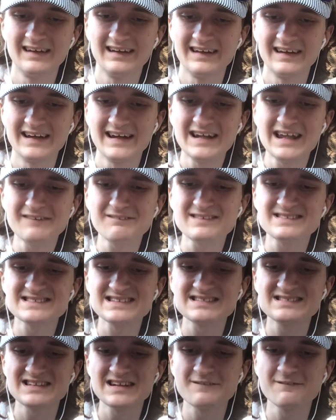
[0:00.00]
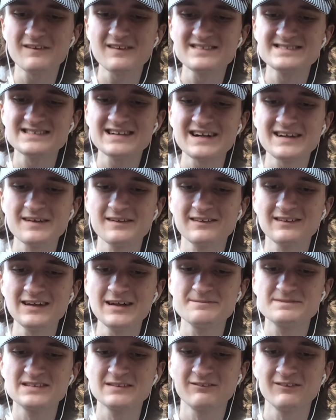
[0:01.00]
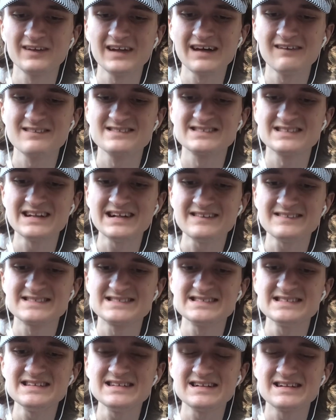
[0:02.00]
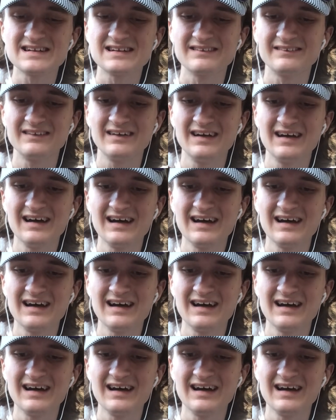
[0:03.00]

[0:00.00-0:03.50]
And ever since I first got a glimpse of what I was now seeing,